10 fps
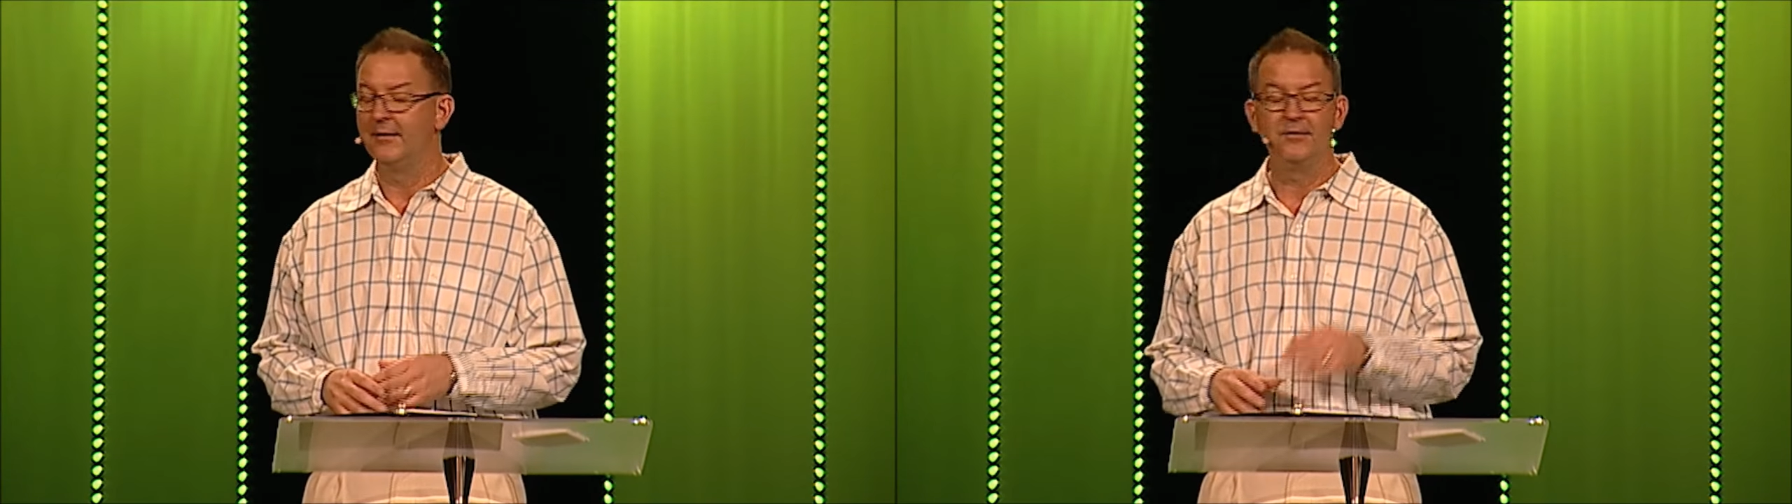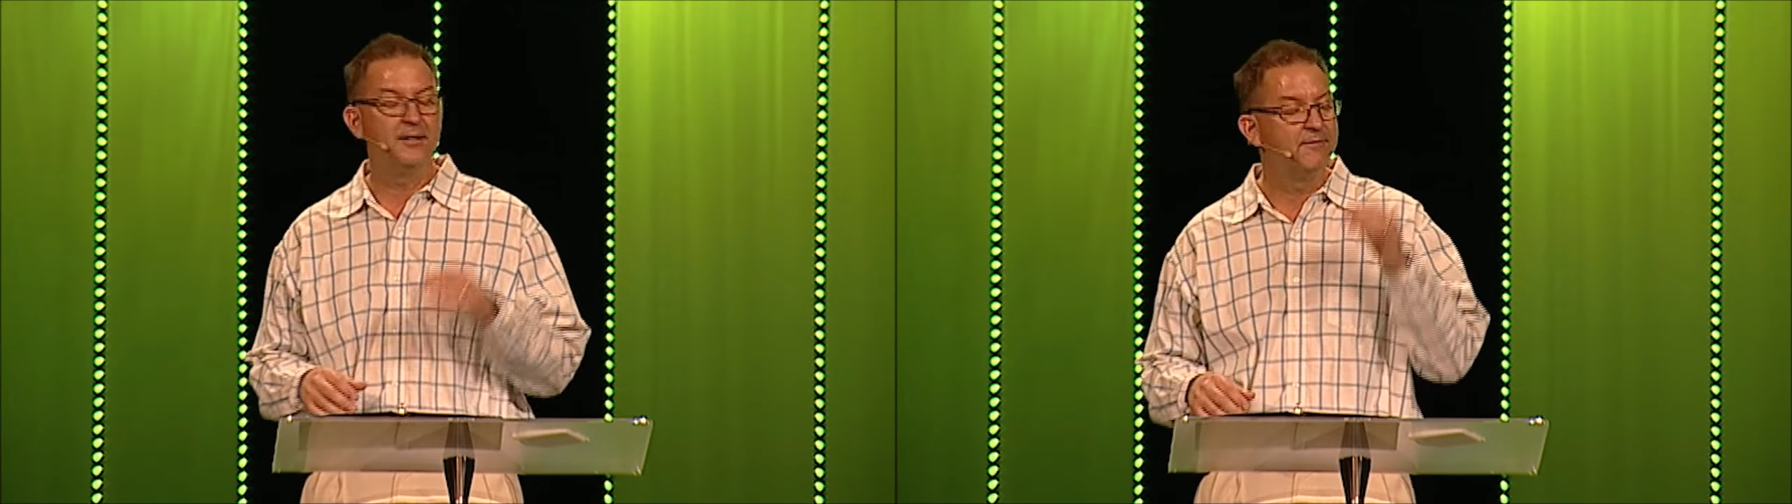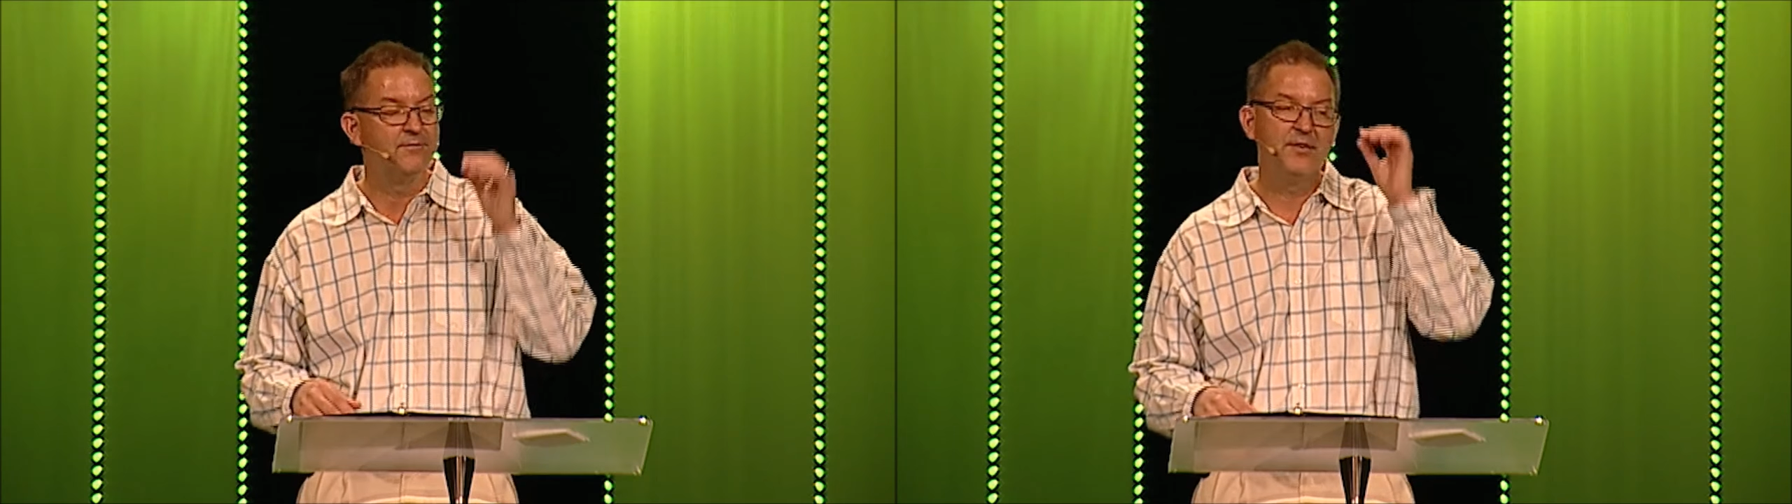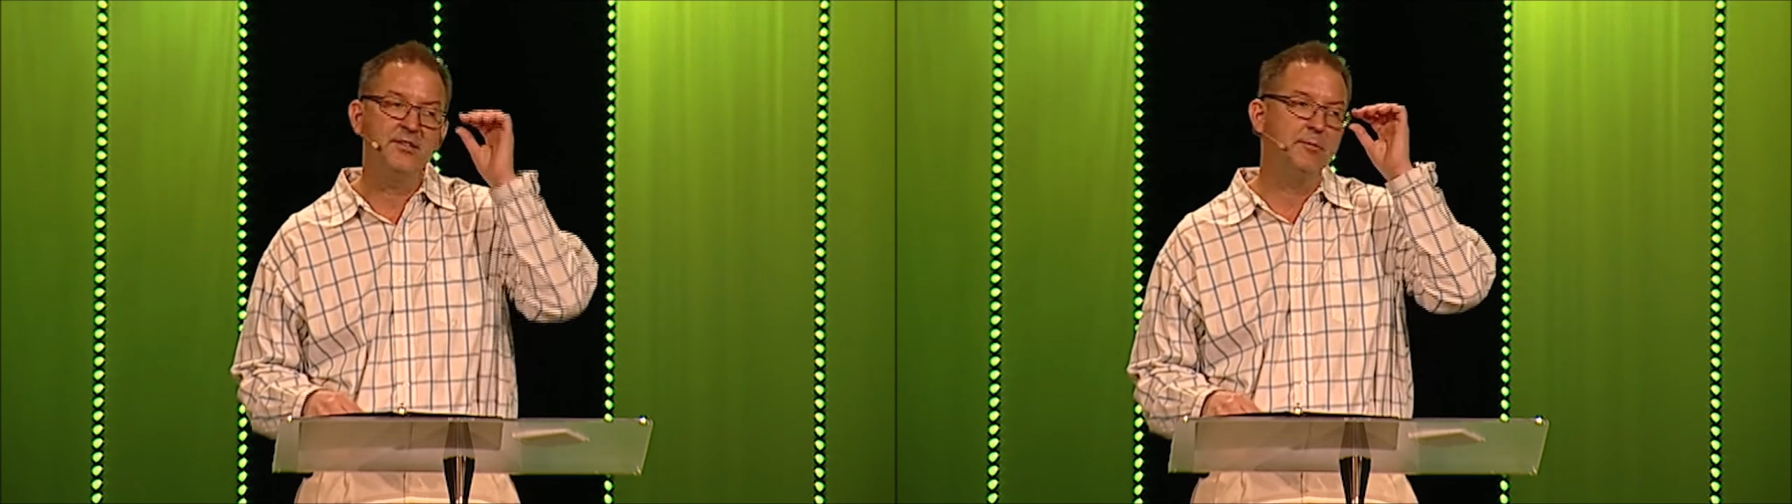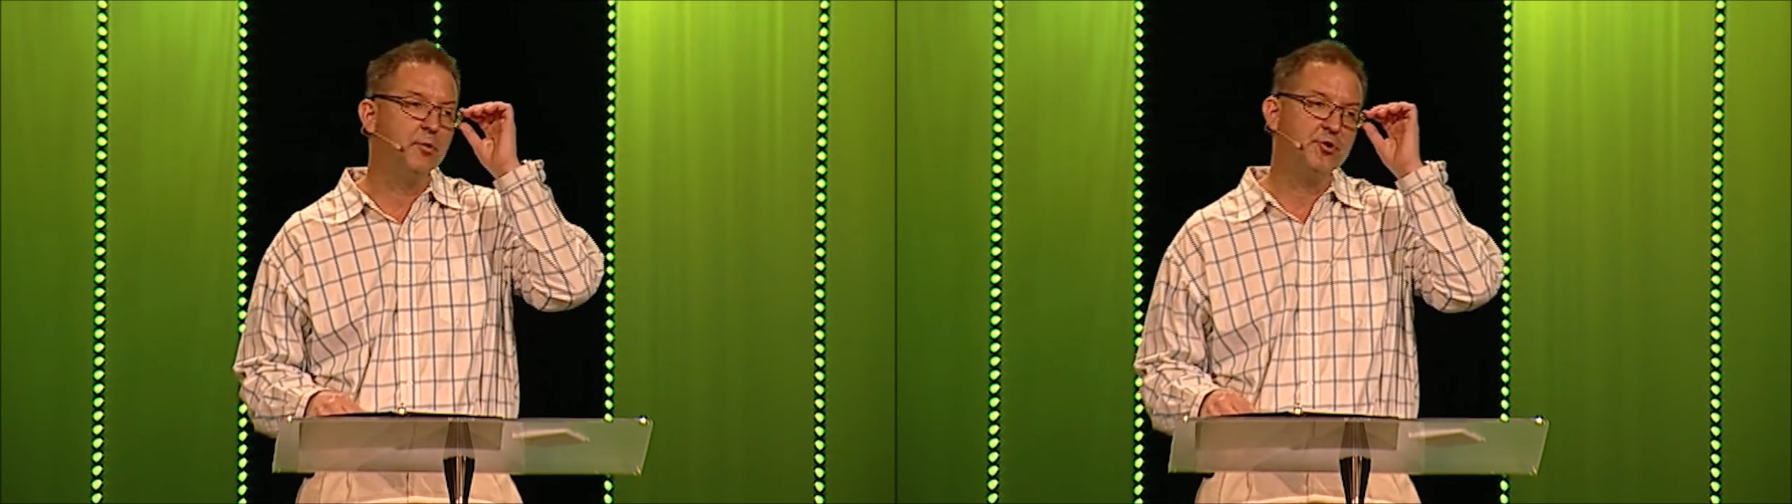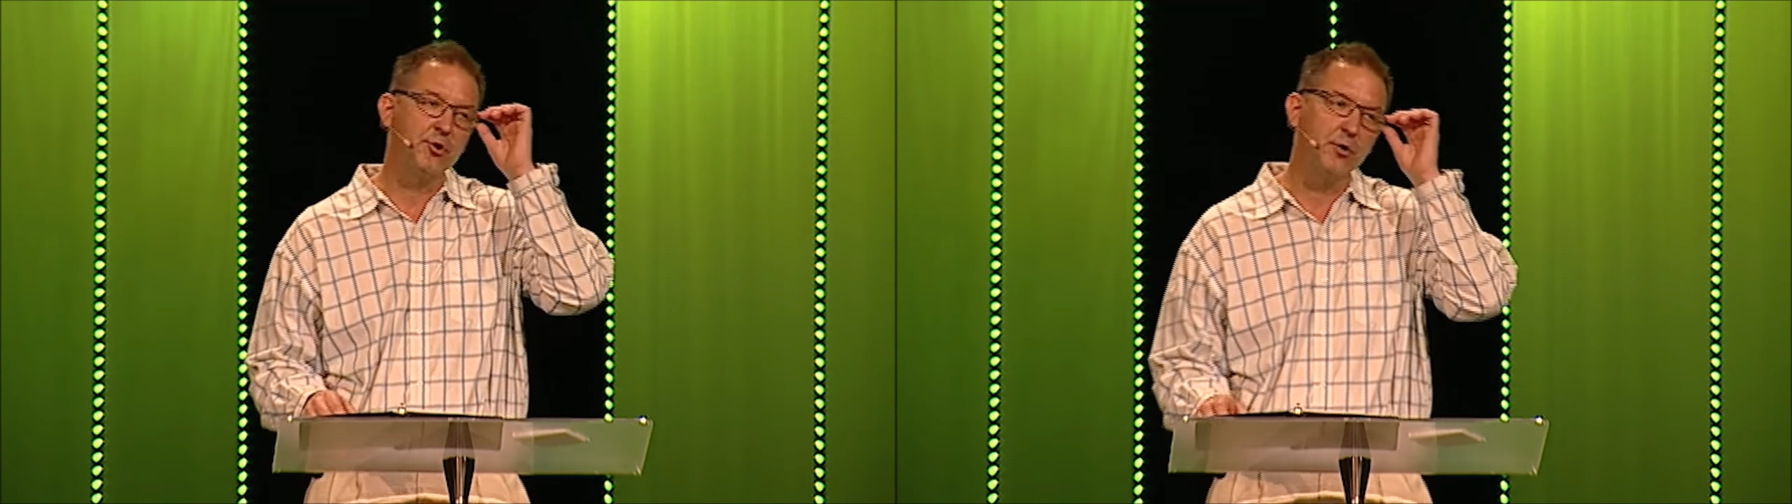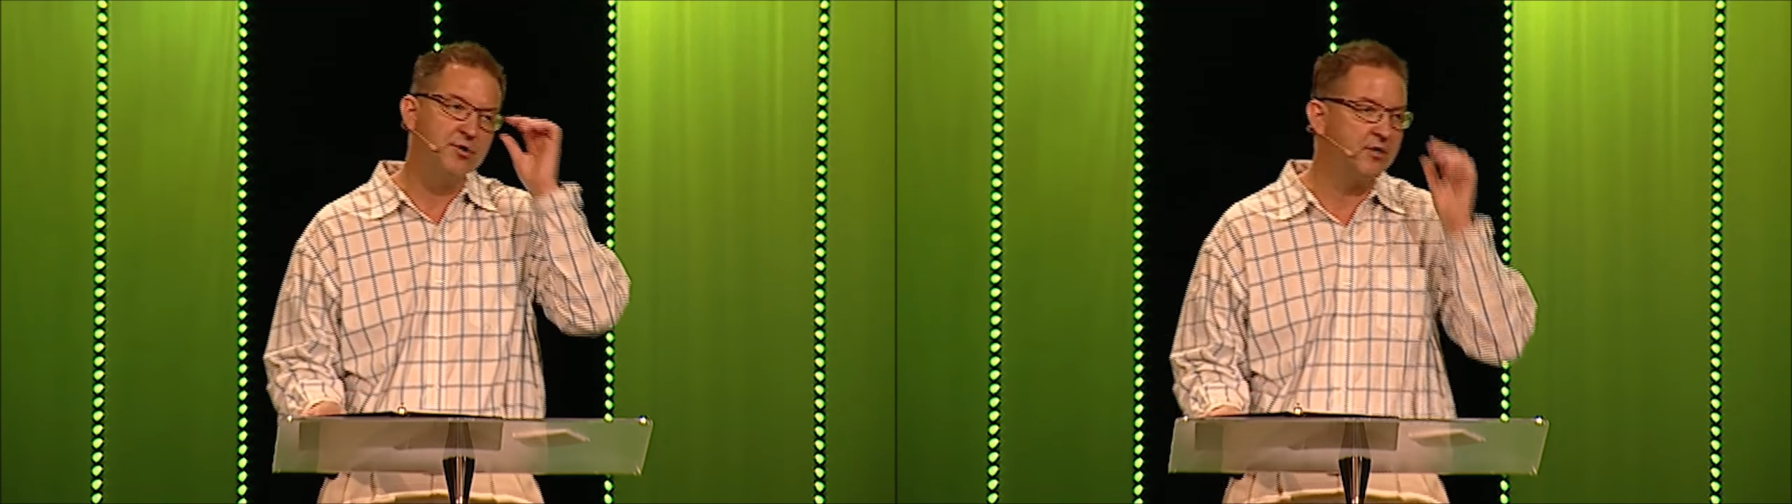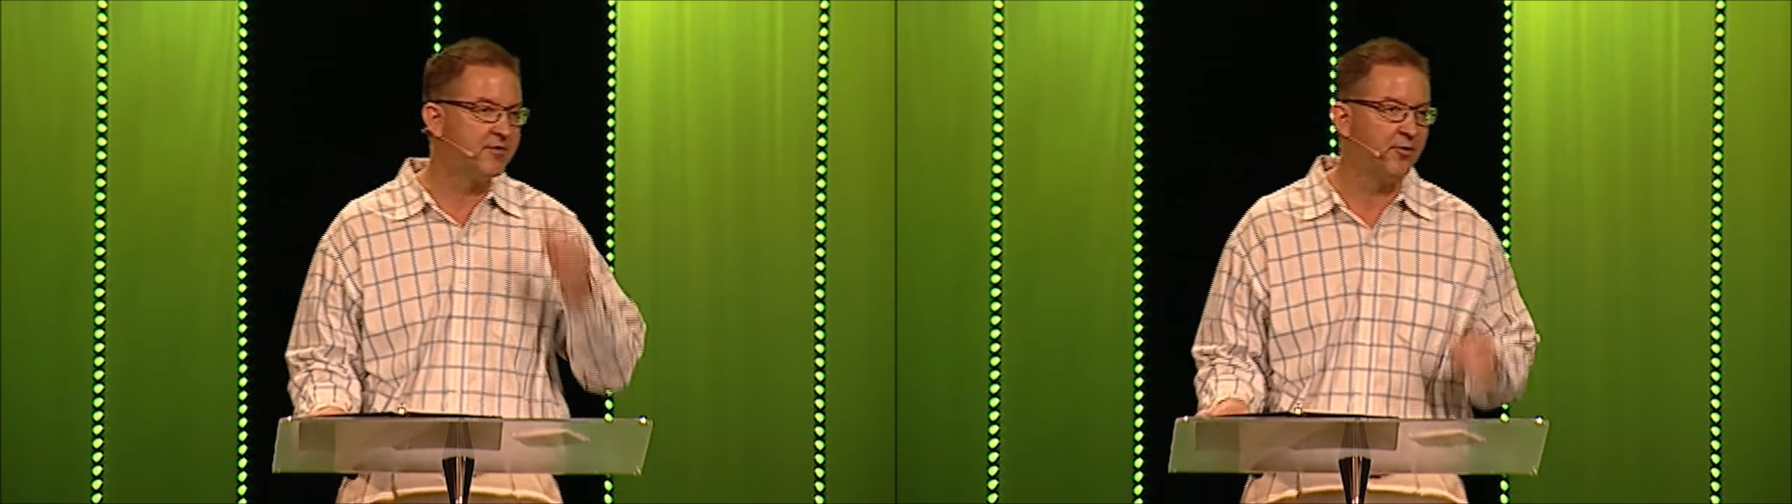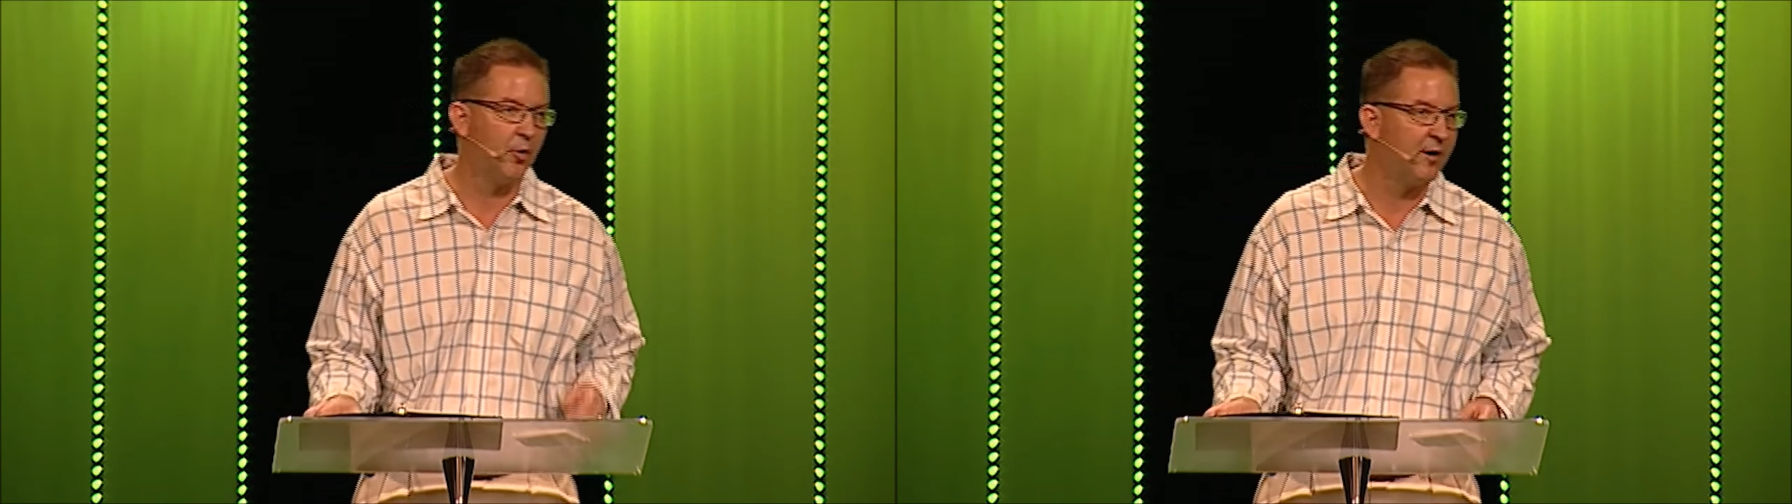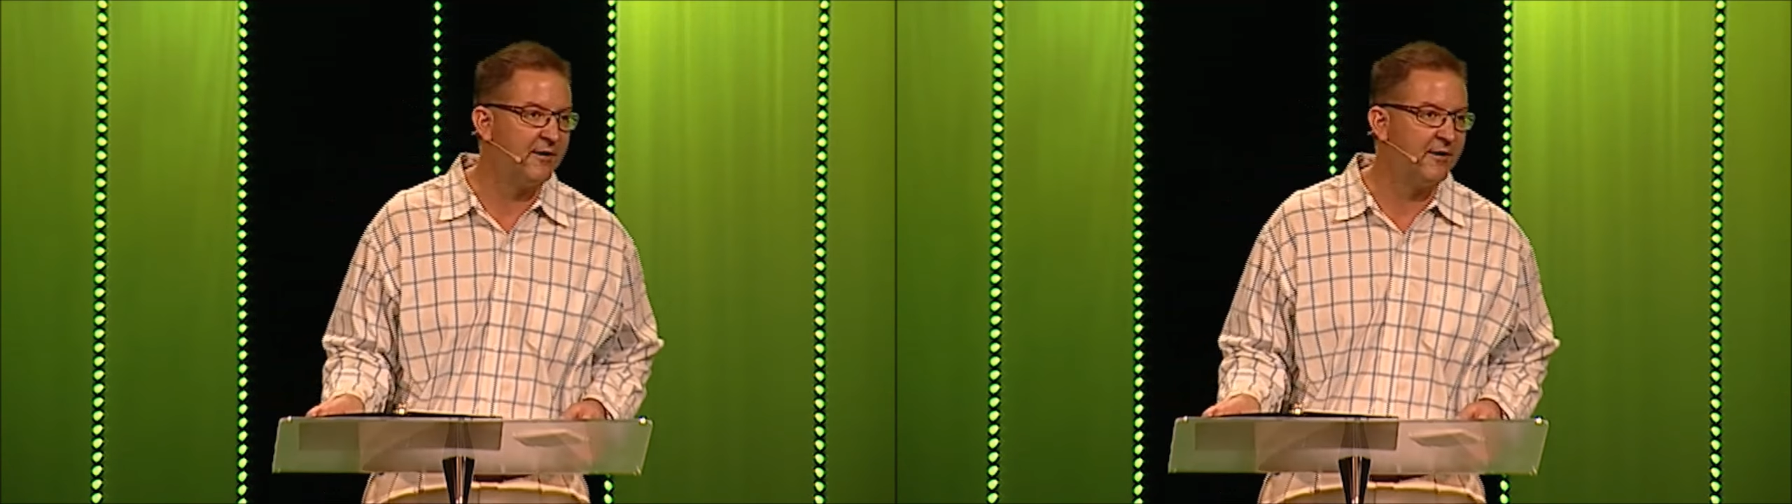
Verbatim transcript: The invisible church is for